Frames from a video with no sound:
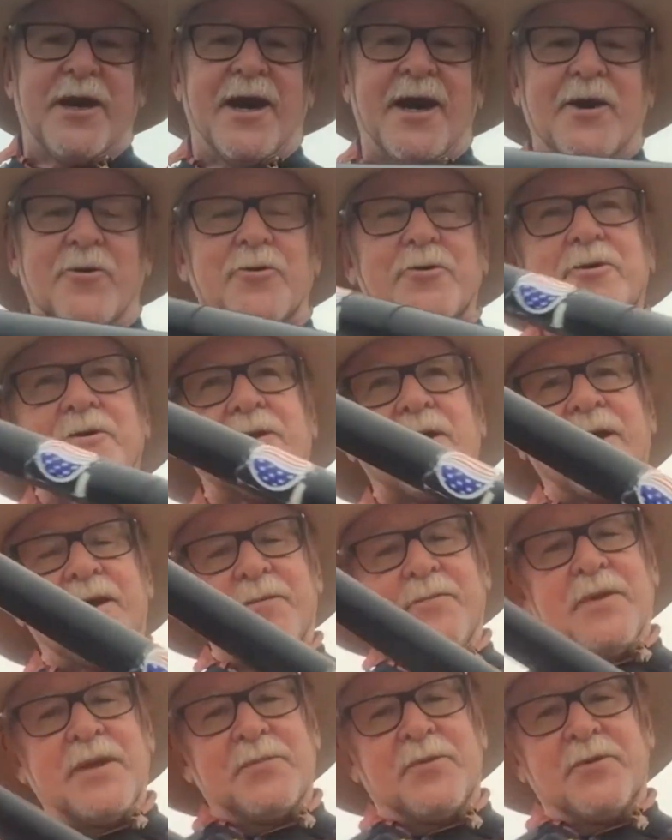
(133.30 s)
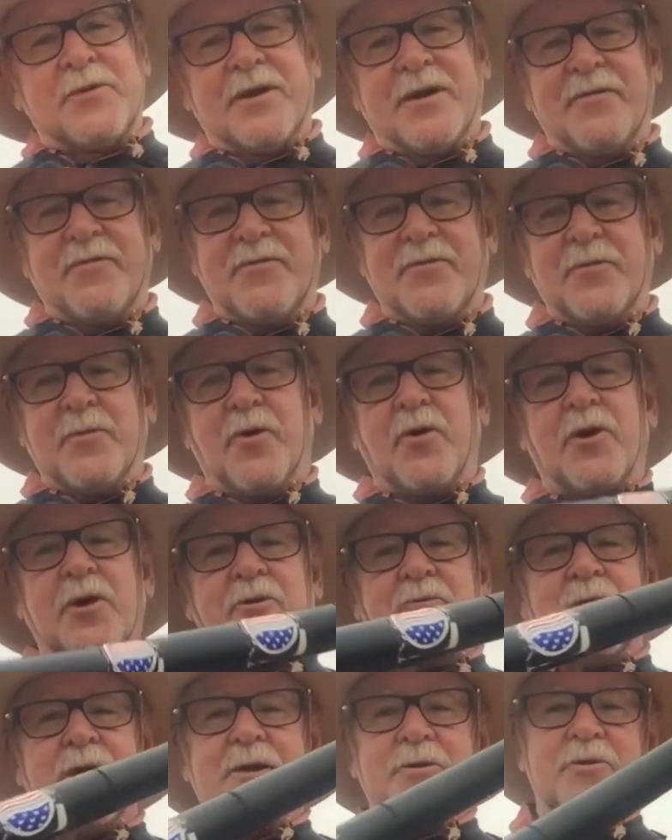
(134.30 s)
owl, and people come from all
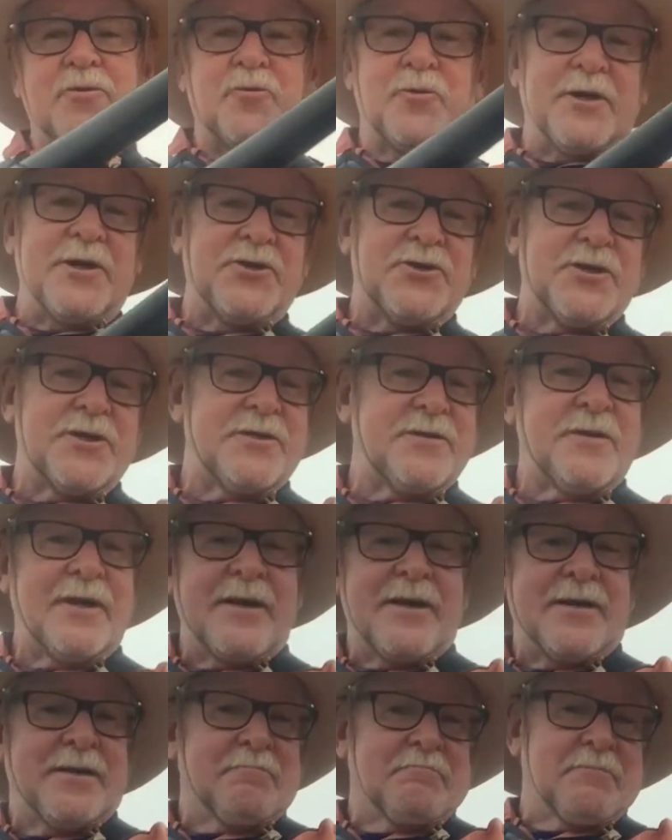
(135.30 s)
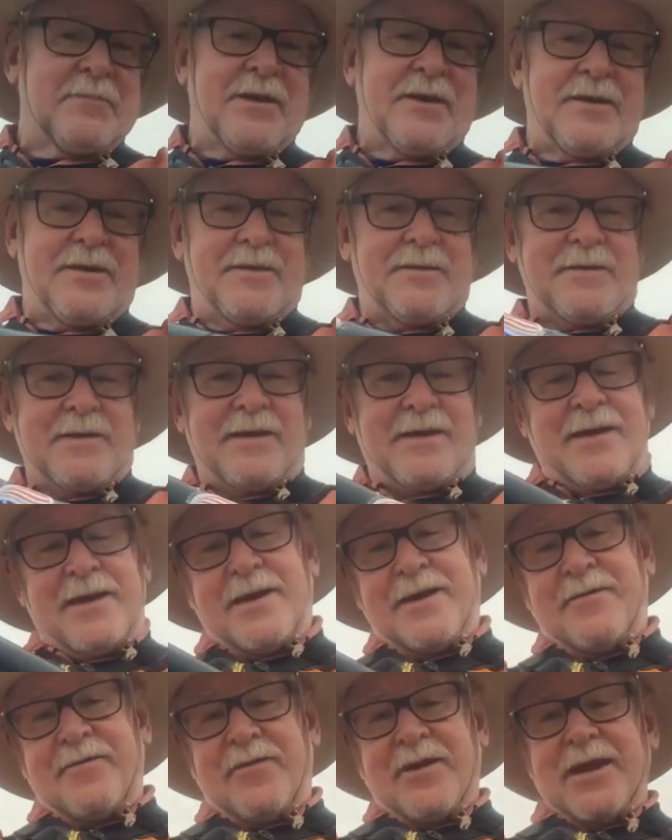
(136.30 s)
around the region,
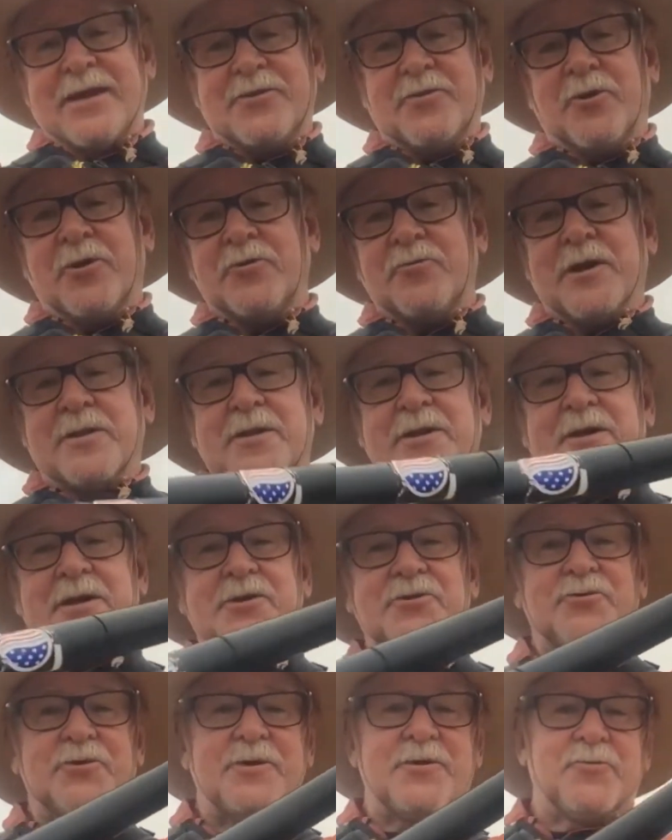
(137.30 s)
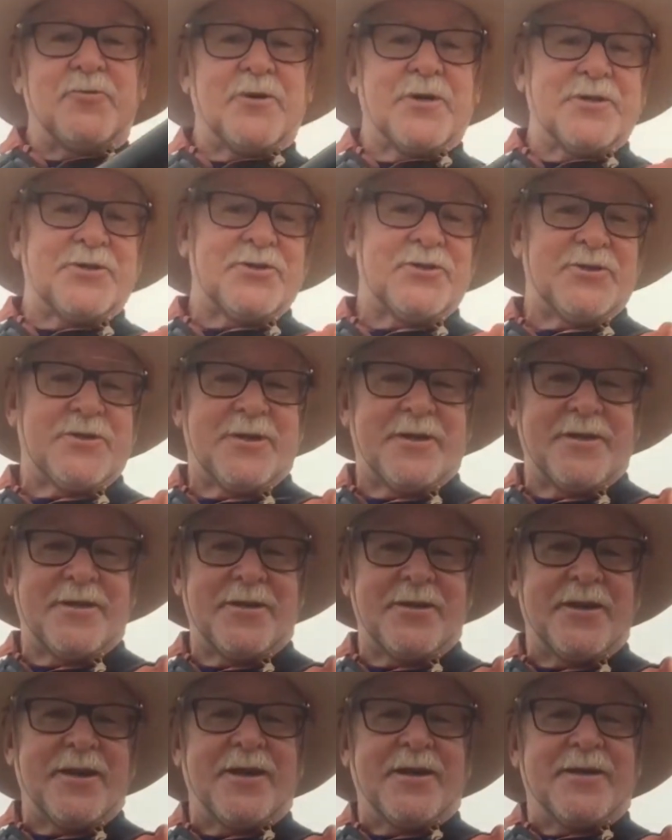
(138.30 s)
and in fact all around the country to
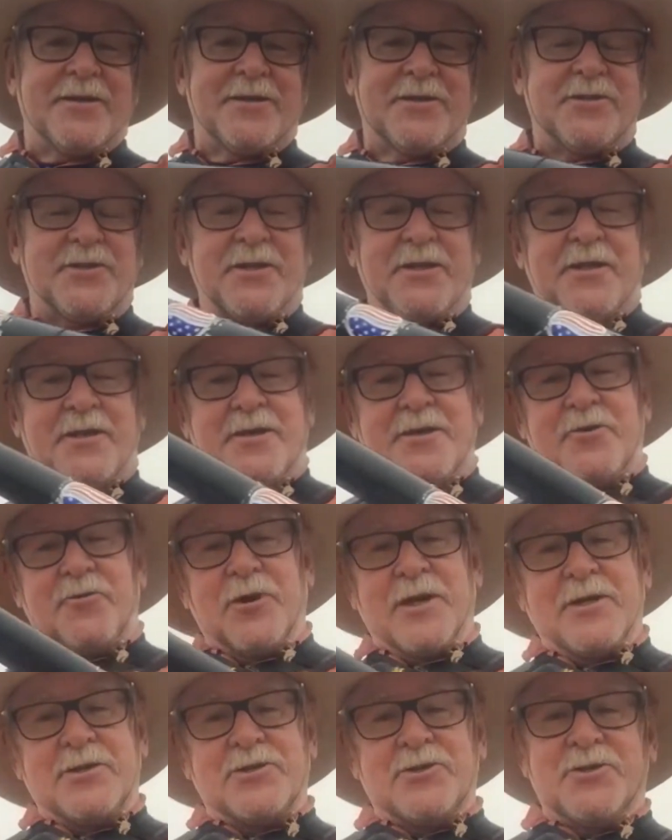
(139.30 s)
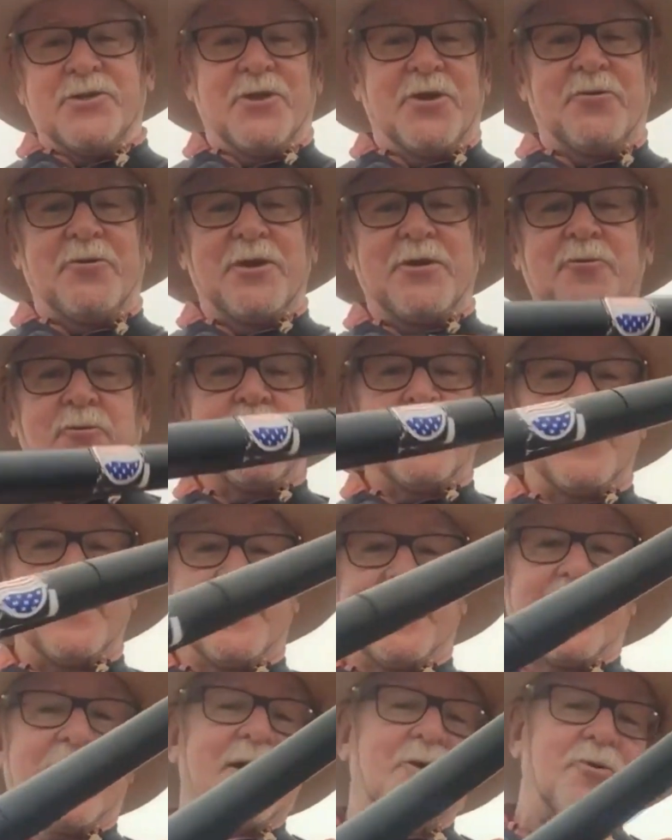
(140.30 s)
see the great snowy
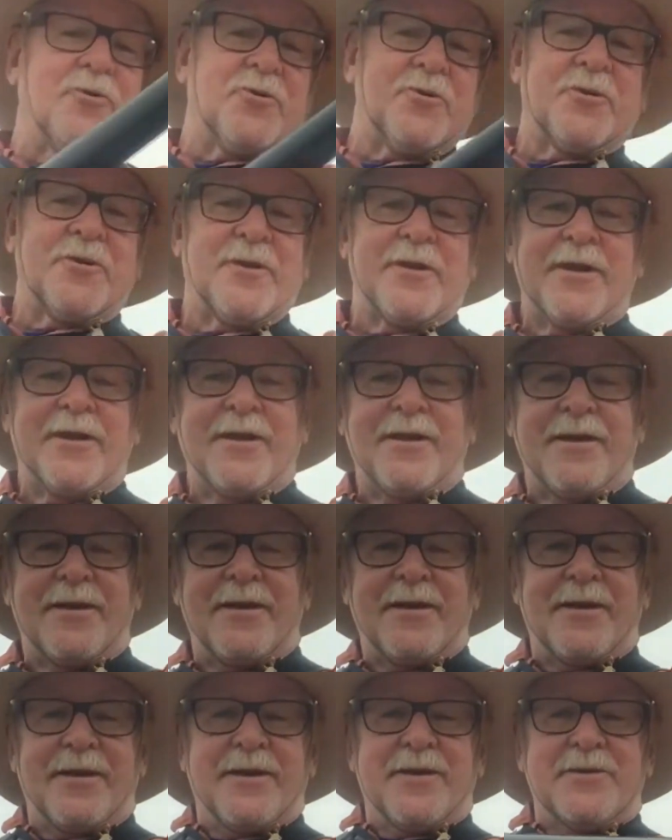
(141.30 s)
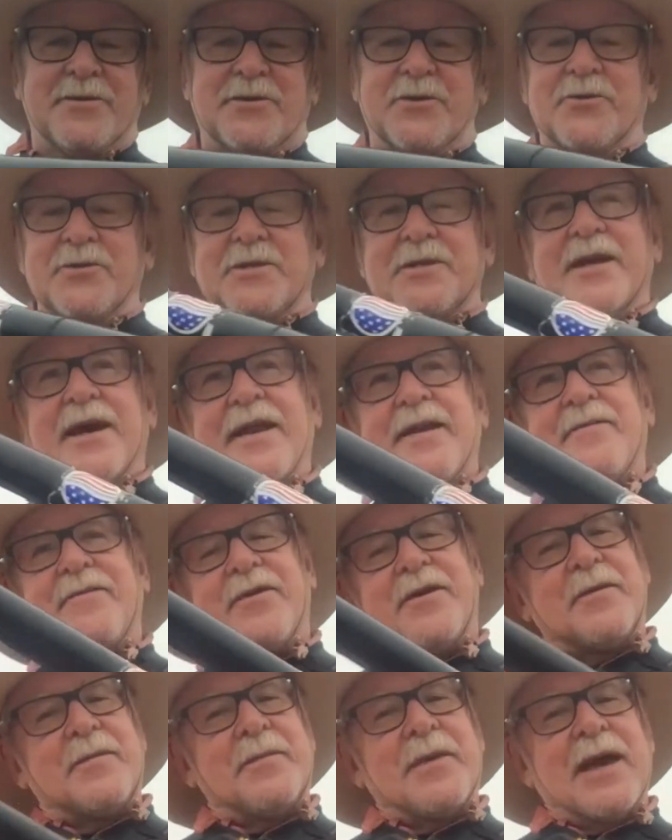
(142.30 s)
white owl. So it's kind of
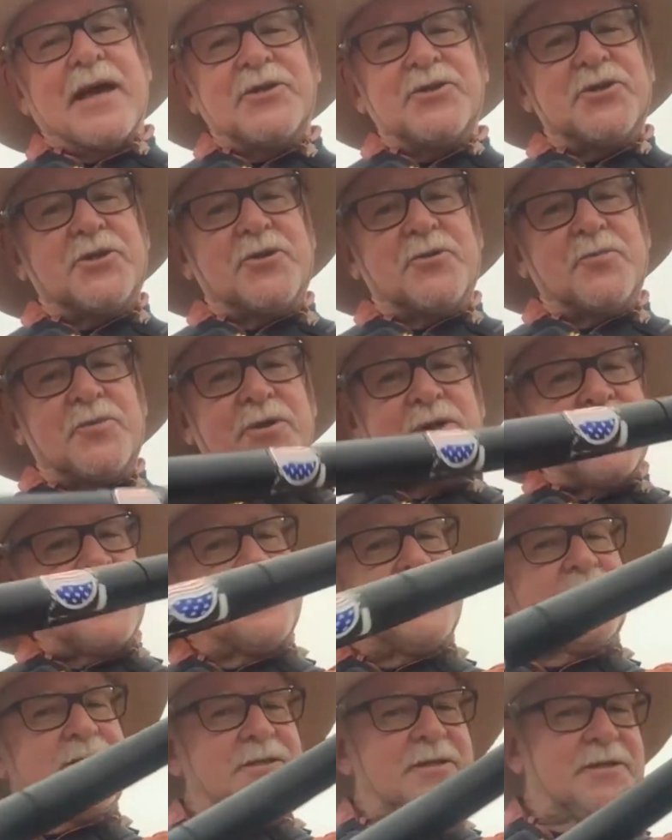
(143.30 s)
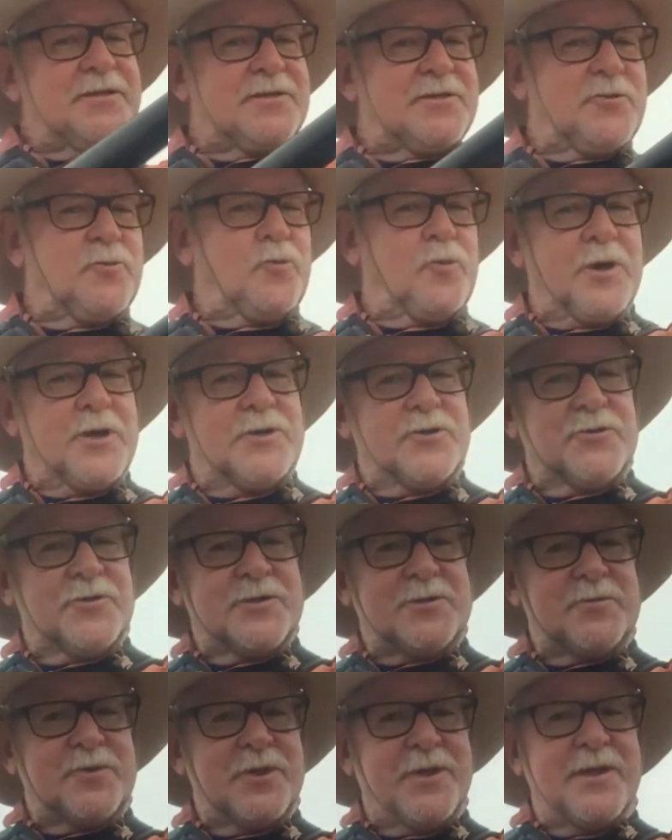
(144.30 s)
a magical place. It's a
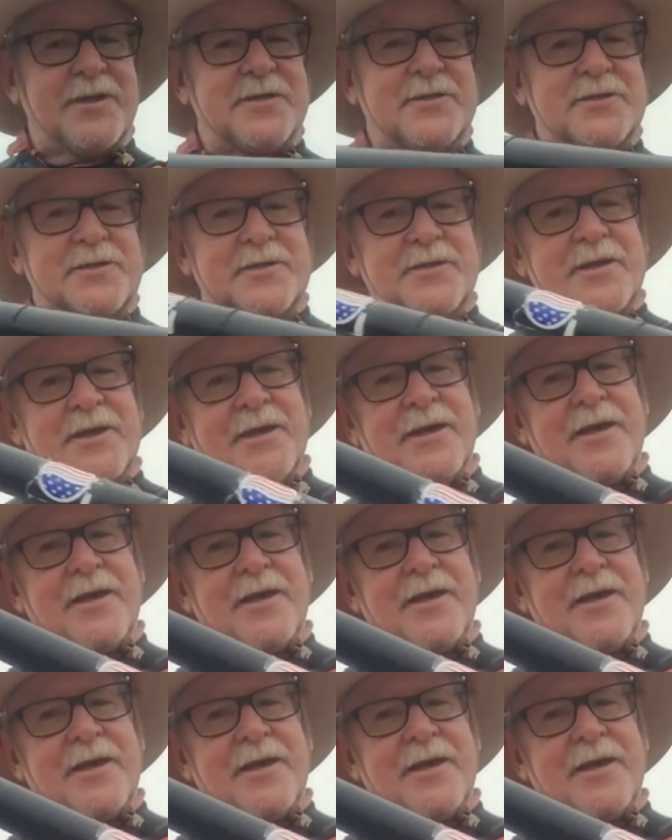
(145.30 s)
wondrous place.